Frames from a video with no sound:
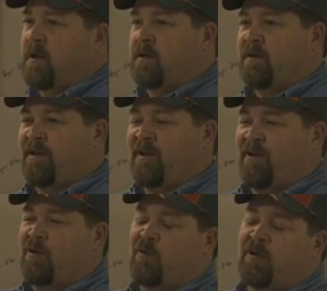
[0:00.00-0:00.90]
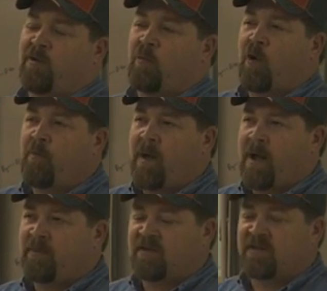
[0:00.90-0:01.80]
a
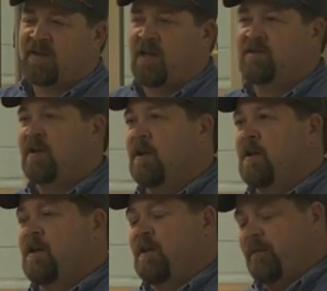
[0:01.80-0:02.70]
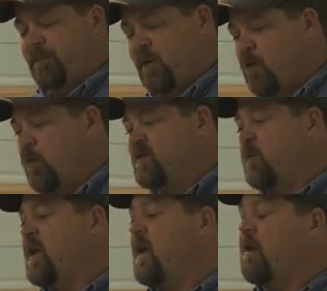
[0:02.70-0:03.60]
roadmap of success. As
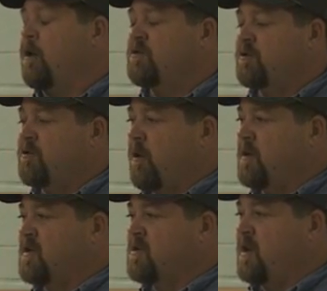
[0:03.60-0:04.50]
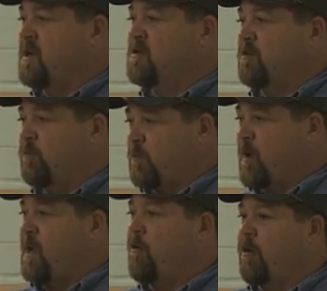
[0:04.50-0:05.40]
we get closer to our destination, when
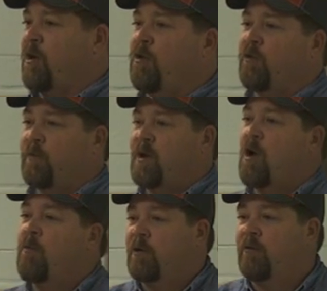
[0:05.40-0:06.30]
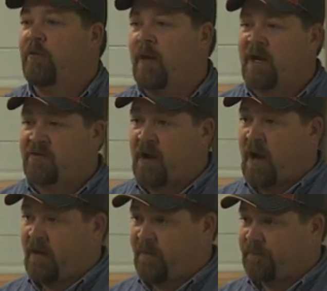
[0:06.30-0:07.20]
we hit our goals, we know we're on the right
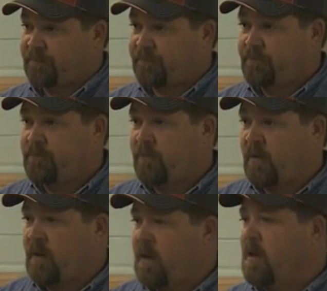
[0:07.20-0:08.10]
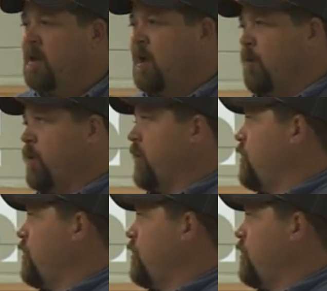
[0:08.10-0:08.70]
track. Okay, and we're going